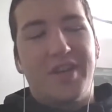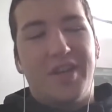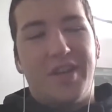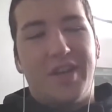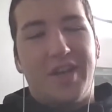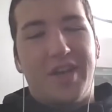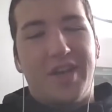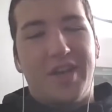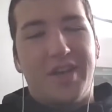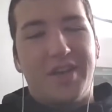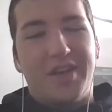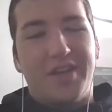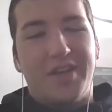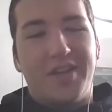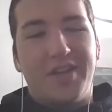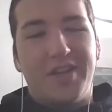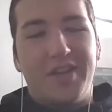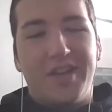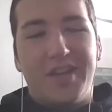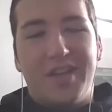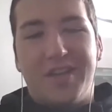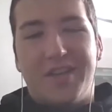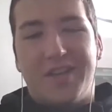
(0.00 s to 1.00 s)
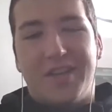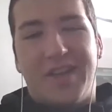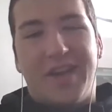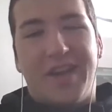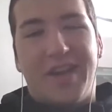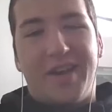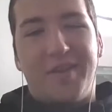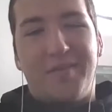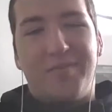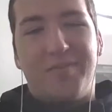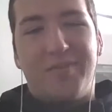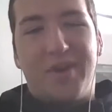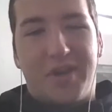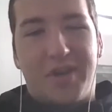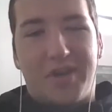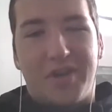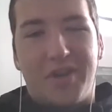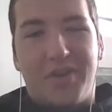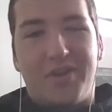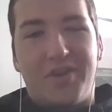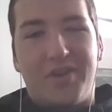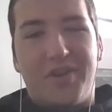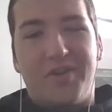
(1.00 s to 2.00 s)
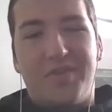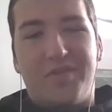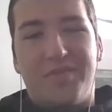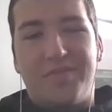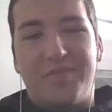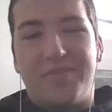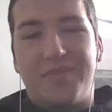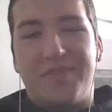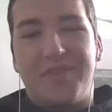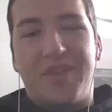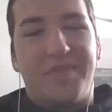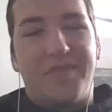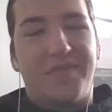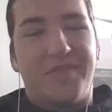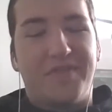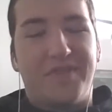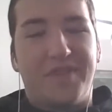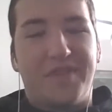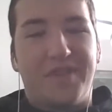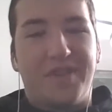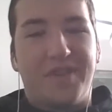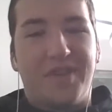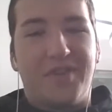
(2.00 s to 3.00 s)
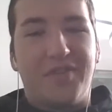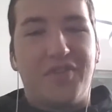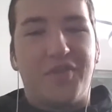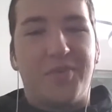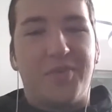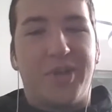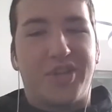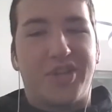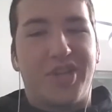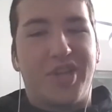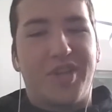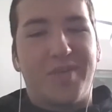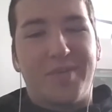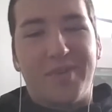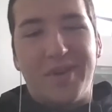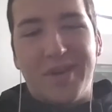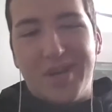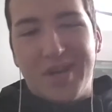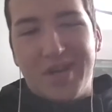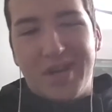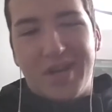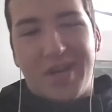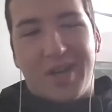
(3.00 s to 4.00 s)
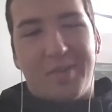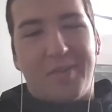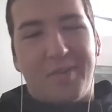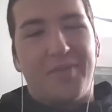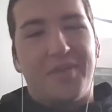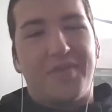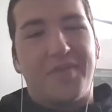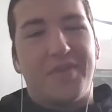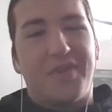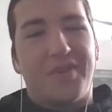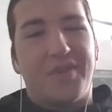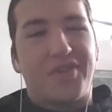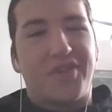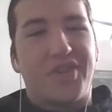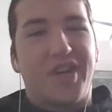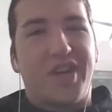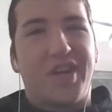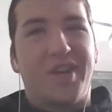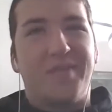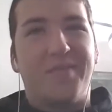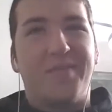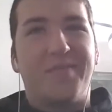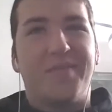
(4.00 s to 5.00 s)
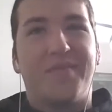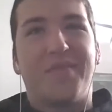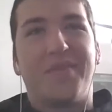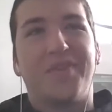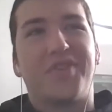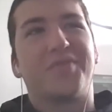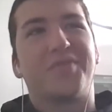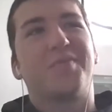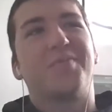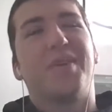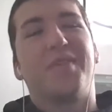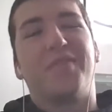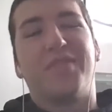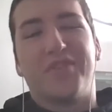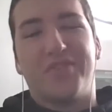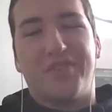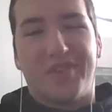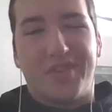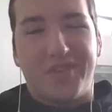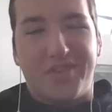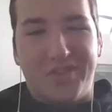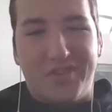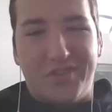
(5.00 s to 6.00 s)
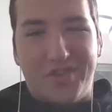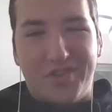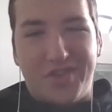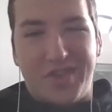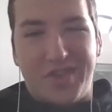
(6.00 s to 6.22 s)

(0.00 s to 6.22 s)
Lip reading: And to add Brett Cody, it's definitely a huge pickup. I remember my first Legacy Leagues